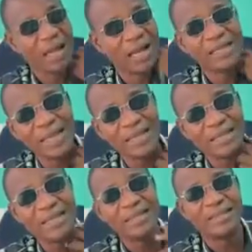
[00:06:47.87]
and
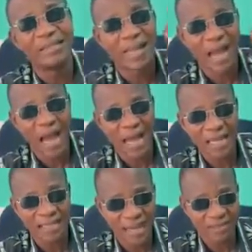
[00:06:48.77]
then the
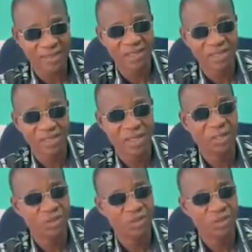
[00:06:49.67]
high taxations